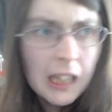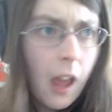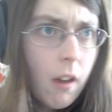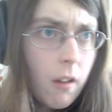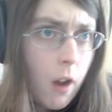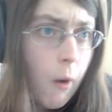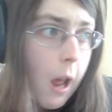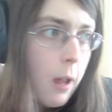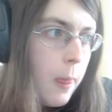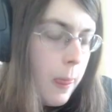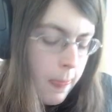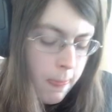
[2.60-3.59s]
All right.
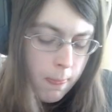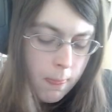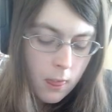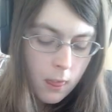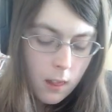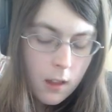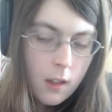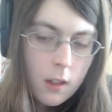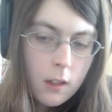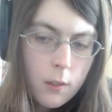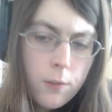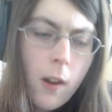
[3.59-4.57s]

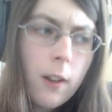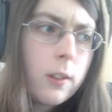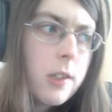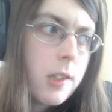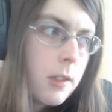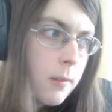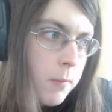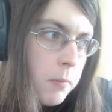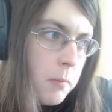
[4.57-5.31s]
Folks,